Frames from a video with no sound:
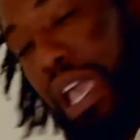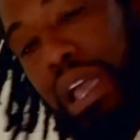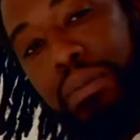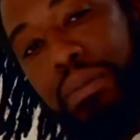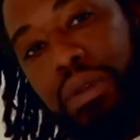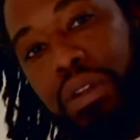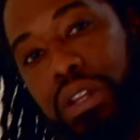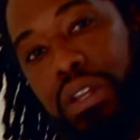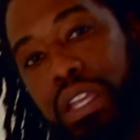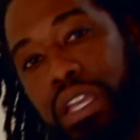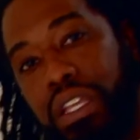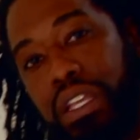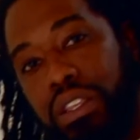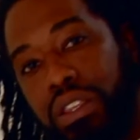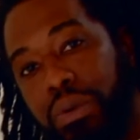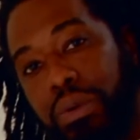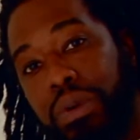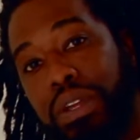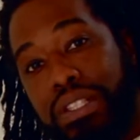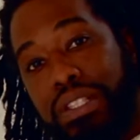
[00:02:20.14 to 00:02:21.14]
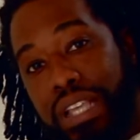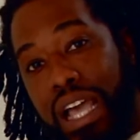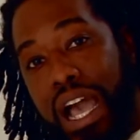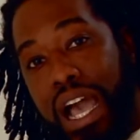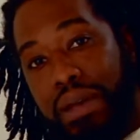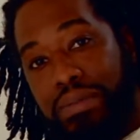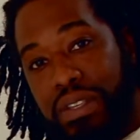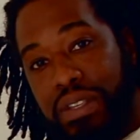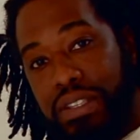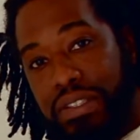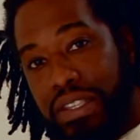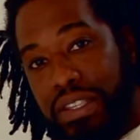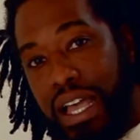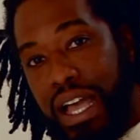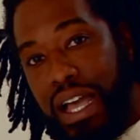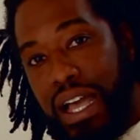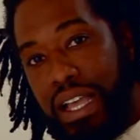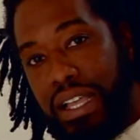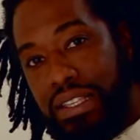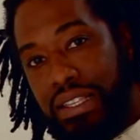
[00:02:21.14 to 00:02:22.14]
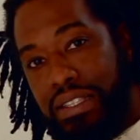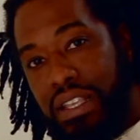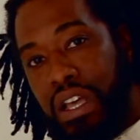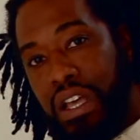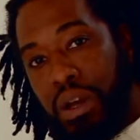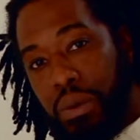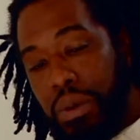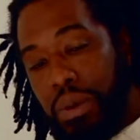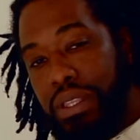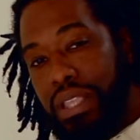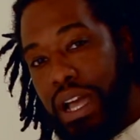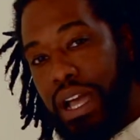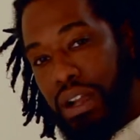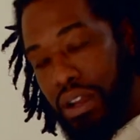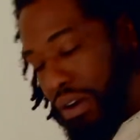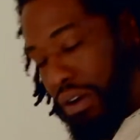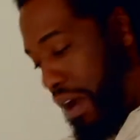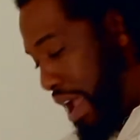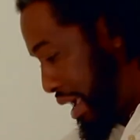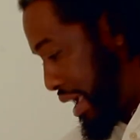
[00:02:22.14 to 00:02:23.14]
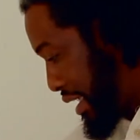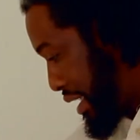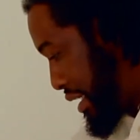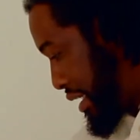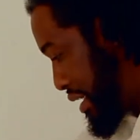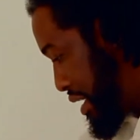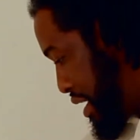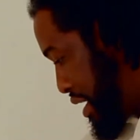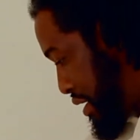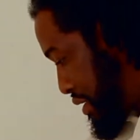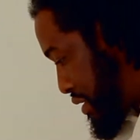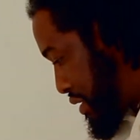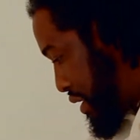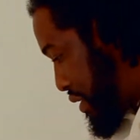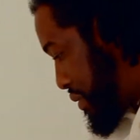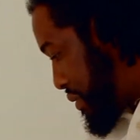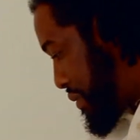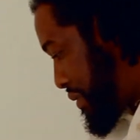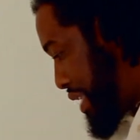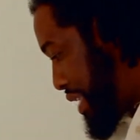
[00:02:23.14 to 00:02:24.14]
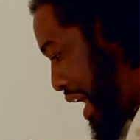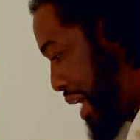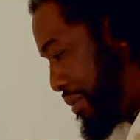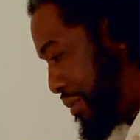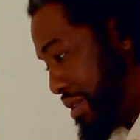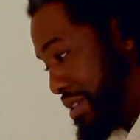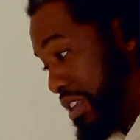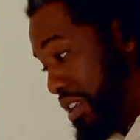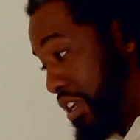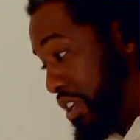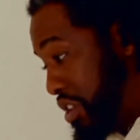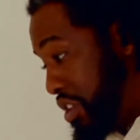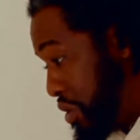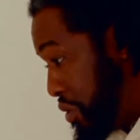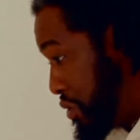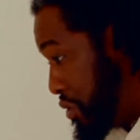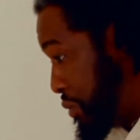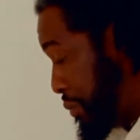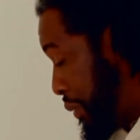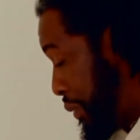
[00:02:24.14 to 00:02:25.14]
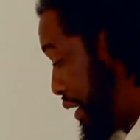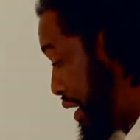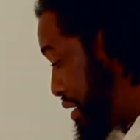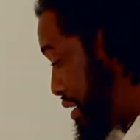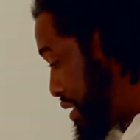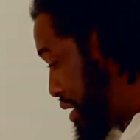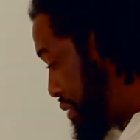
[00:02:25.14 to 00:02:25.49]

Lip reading: able to get 3 times its size without cracking. So that was a huge plus